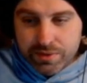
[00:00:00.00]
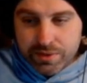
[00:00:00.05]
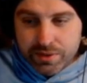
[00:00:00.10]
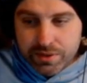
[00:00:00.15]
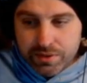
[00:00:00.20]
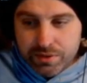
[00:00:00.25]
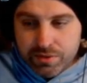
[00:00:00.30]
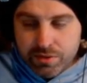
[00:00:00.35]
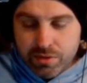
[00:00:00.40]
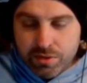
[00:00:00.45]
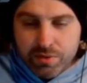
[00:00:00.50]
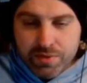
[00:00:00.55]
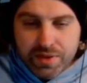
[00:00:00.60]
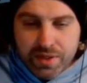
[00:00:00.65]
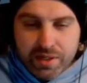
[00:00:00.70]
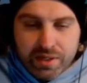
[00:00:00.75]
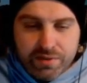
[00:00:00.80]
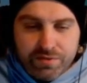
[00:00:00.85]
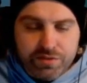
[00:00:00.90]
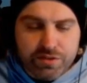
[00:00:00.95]
you know that
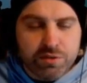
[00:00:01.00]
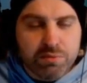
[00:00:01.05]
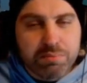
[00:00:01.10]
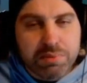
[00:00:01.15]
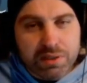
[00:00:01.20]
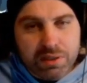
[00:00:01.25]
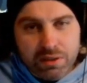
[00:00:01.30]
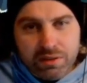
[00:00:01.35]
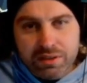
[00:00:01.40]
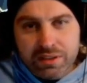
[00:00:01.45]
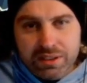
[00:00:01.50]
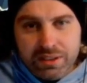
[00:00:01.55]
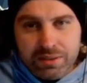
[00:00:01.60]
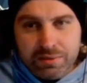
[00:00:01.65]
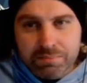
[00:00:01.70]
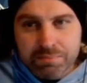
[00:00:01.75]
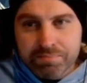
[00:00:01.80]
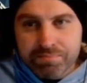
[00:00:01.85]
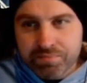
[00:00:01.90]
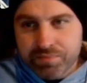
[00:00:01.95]
if you build him,